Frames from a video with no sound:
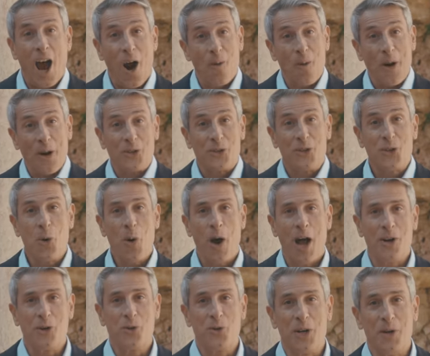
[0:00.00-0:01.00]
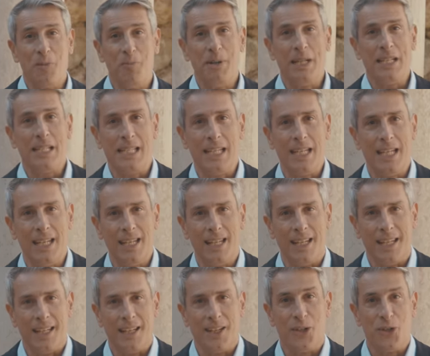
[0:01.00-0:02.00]
Around 200
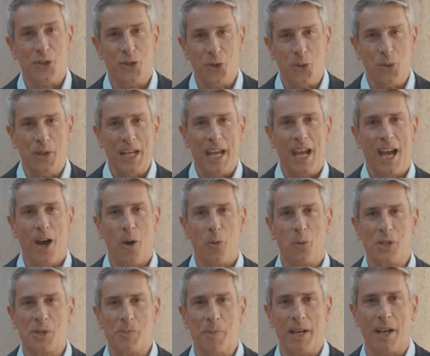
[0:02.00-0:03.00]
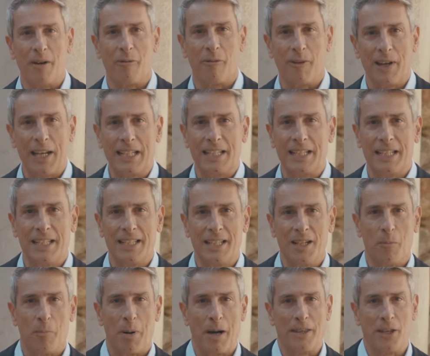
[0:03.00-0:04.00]
BCE, Judea was being
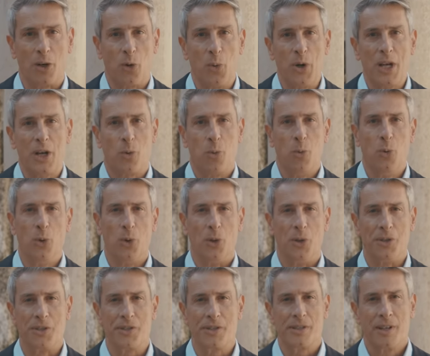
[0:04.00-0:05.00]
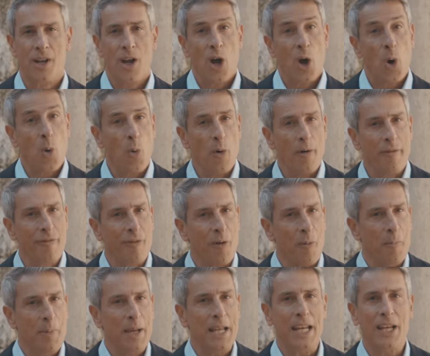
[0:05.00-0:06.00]
afflicted by the Greek rulers who were
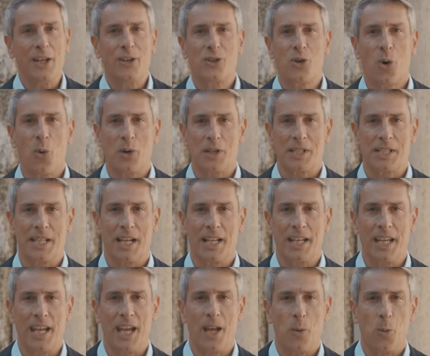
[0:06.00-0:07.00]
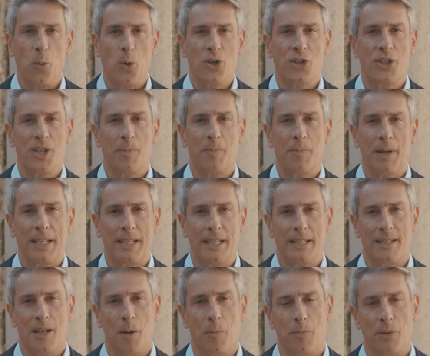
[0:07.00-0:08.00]
forbidding Torah study and worship at the
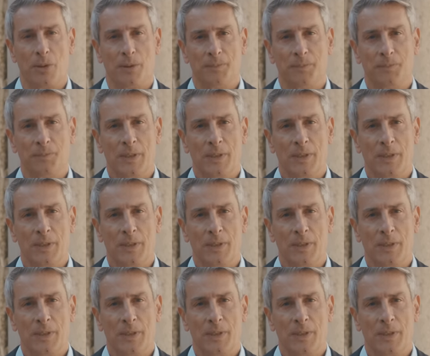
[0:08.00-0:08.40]
temple.